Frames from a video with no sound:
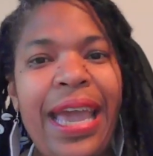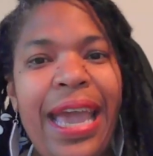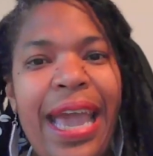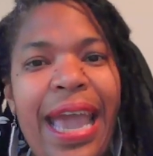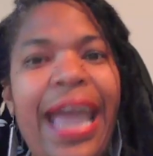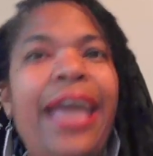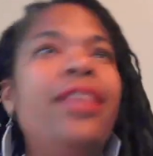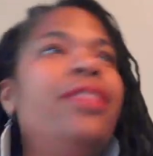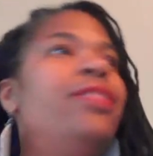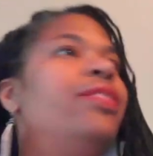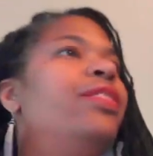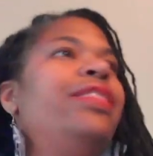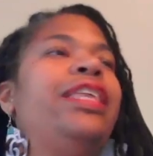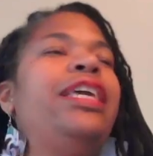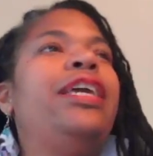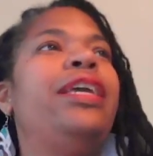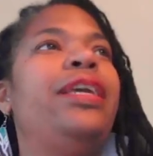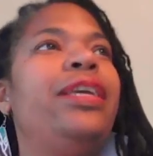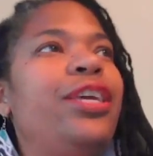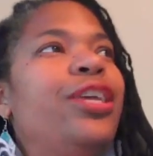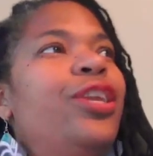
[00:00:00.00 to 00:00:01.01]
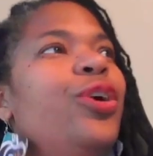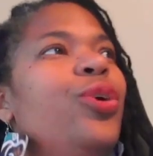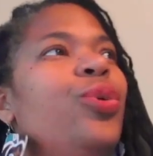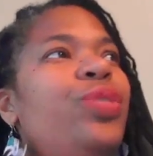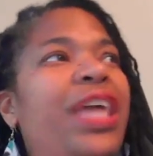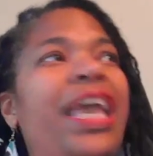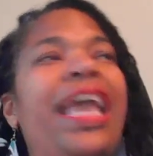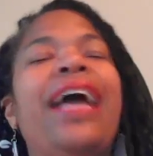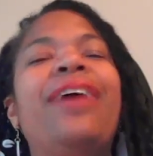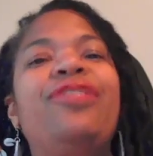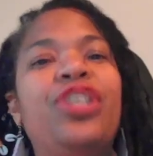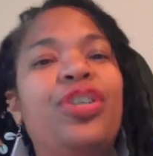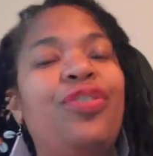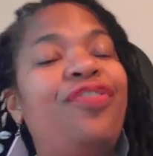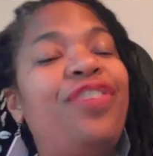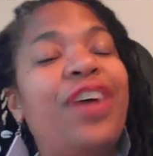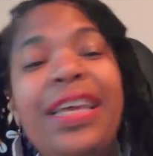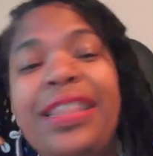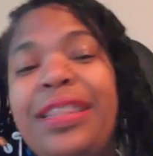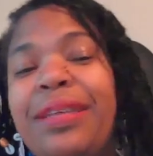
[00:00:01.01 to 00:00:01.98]
And they have to
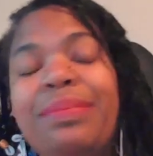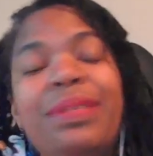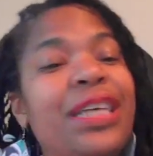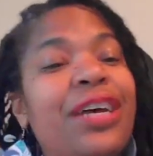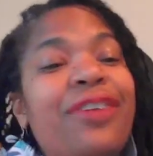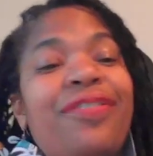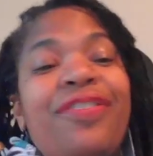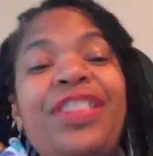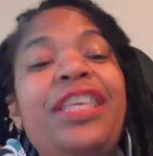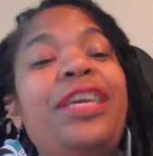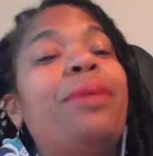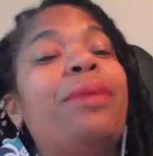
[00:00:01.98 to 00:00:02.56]
find themselves in the